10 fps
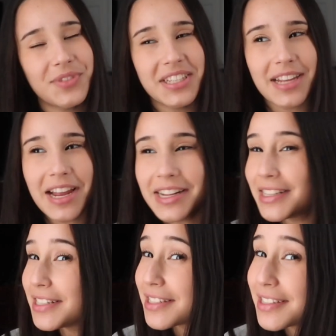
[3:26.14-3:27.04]
this kind of
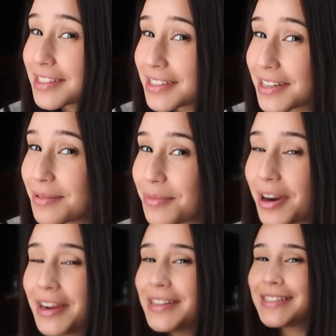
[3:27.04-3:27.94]
doesn't seem
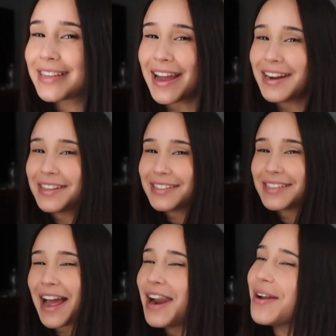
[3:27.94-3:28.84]
right. This kind of
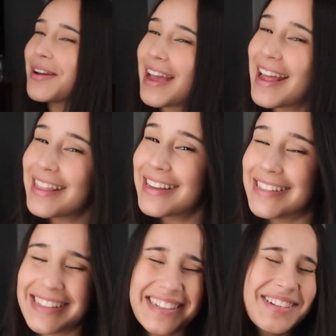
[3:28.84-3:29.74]
I don't get
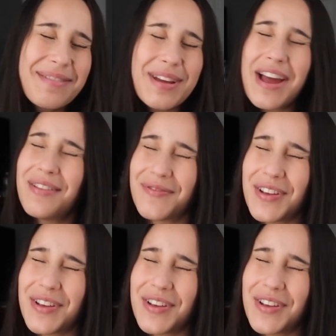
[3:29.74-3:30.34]
this. I'm, I'm